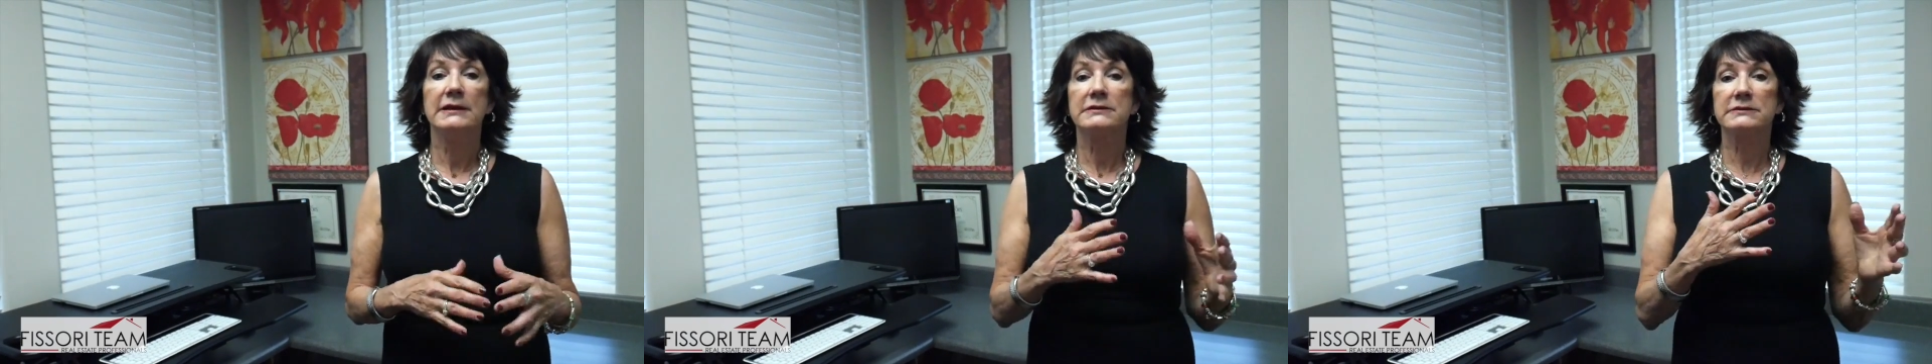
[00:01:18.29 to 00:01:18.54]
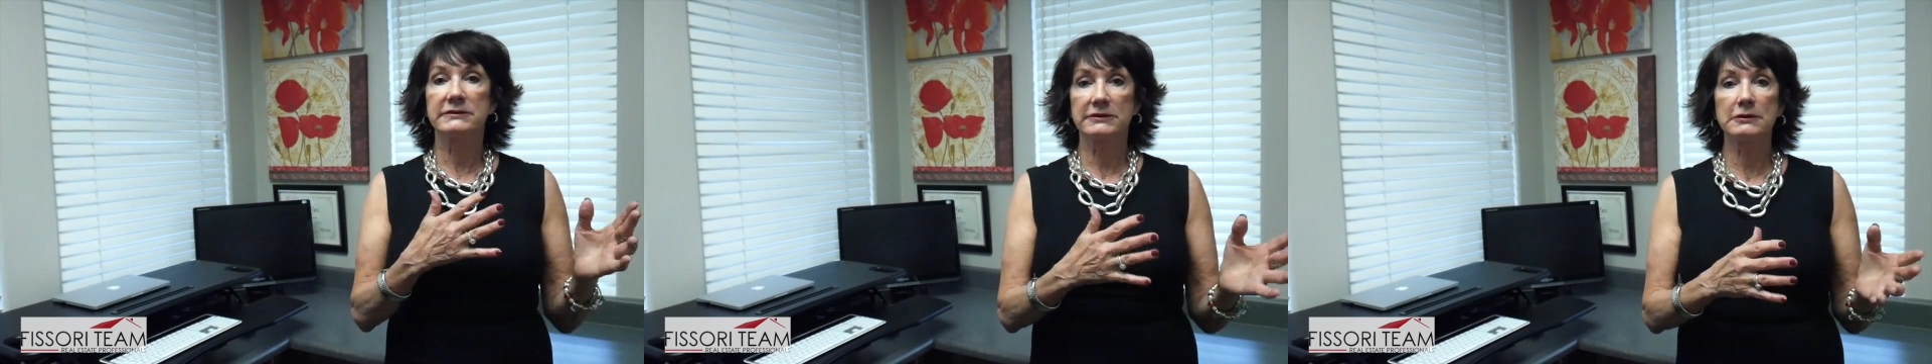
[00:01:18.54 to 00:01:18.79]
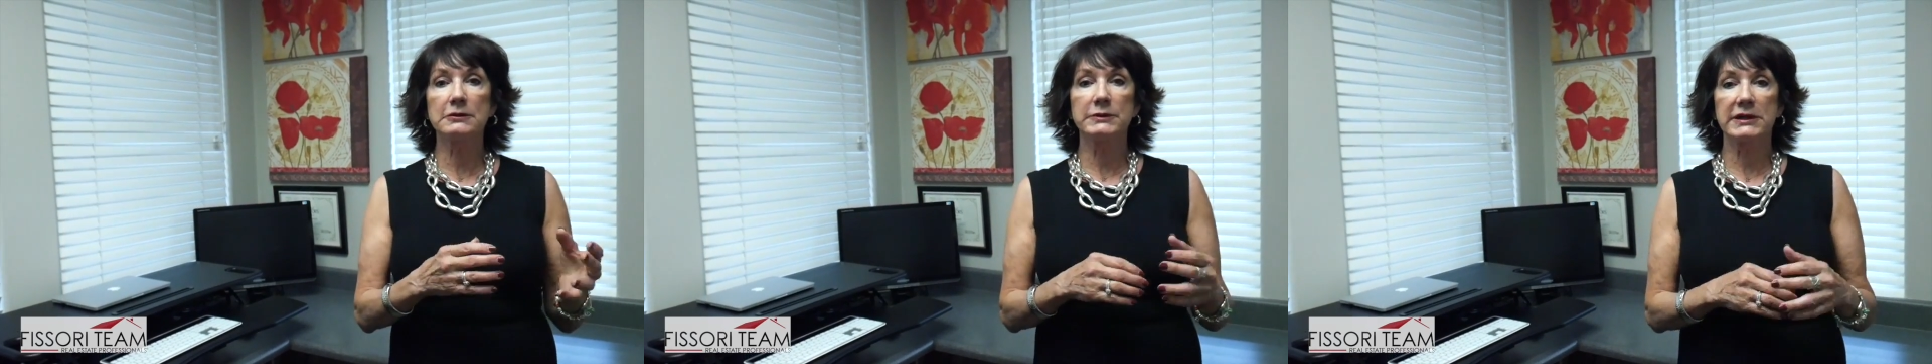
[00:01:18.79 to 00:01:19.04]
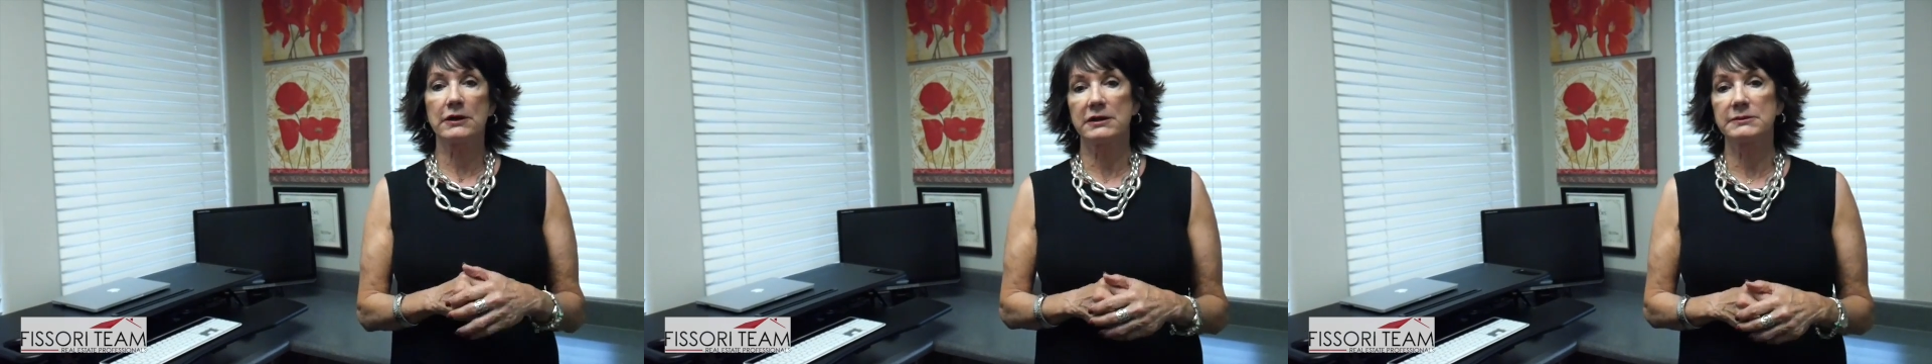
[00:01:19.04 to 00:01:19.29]
Zillow
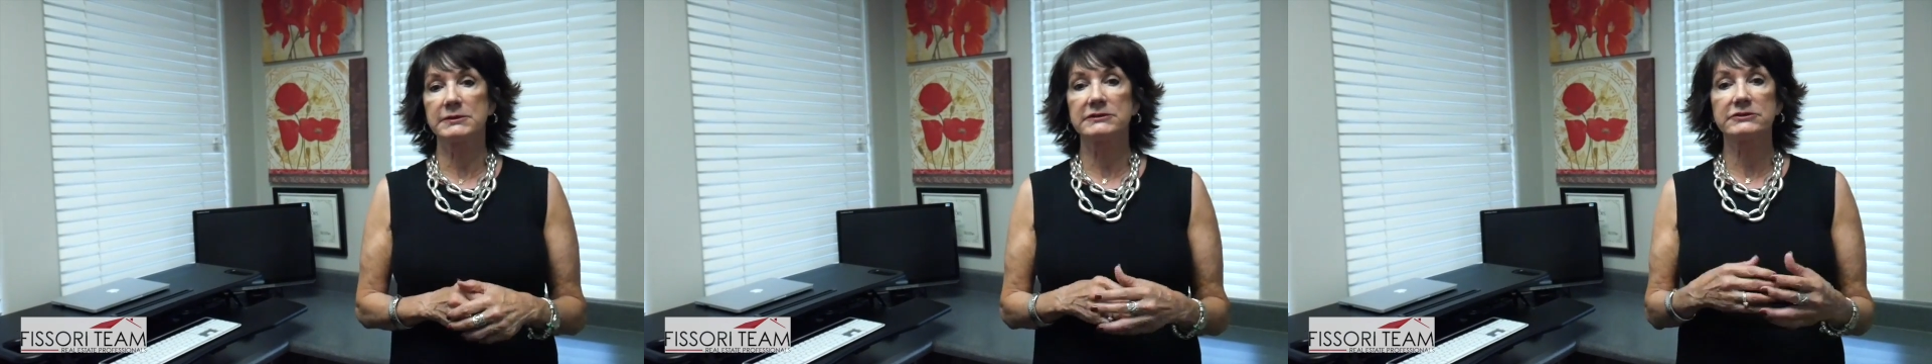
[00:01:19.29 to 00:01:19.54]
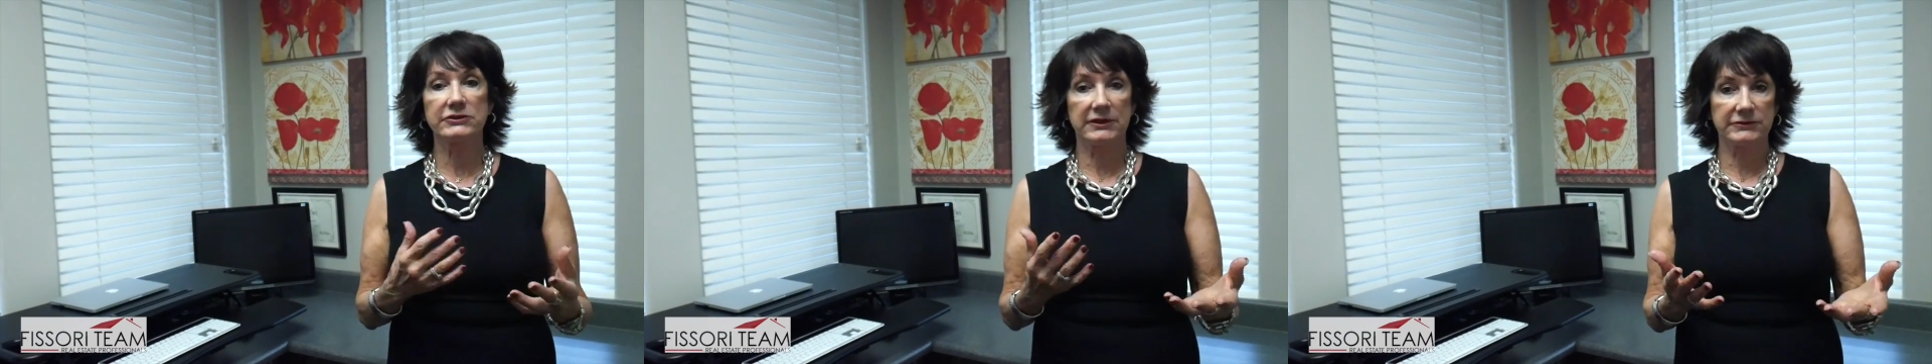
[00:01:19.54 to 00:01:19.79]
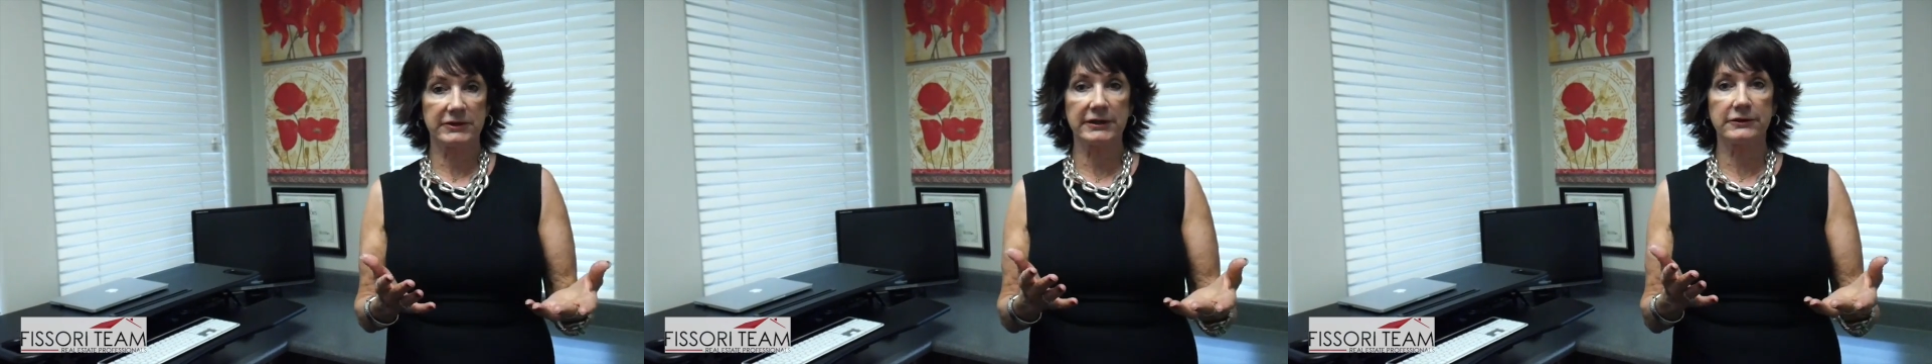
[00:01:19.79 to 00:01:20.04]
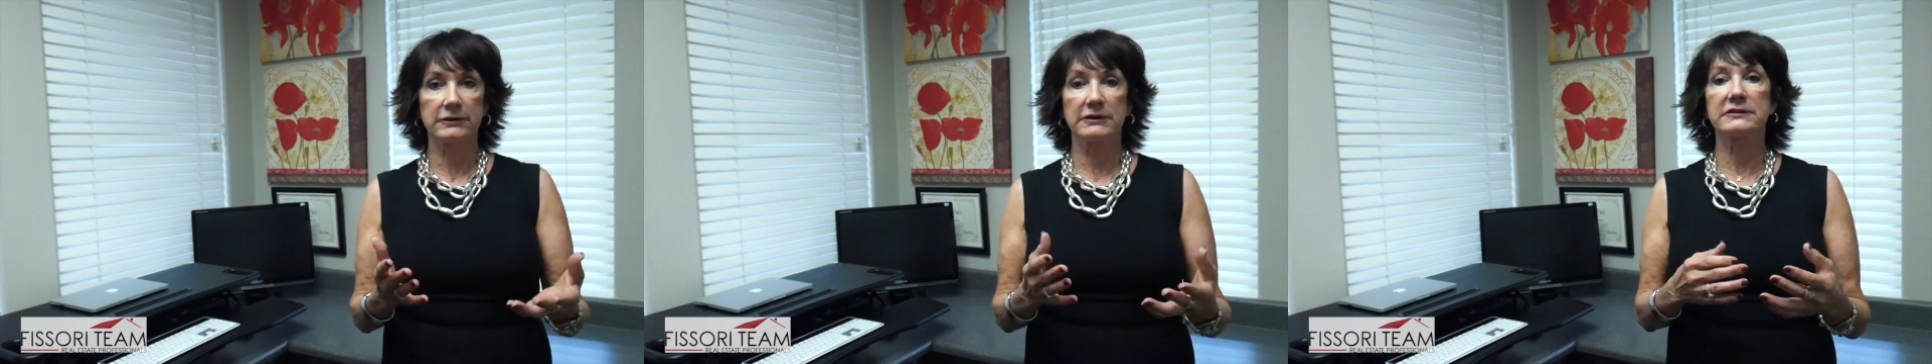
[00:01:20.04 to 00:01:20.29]
economist Jeff Tucker